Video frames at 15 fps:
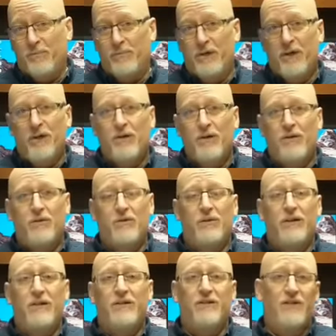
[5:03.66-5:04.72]
help,
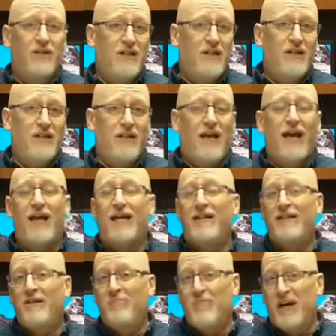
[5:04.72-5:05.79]
who is needy
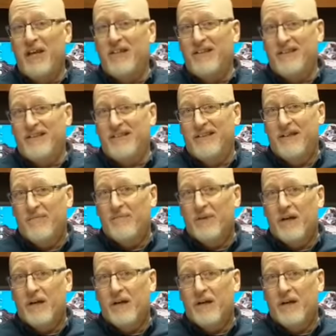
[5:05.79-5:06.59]
and dependent.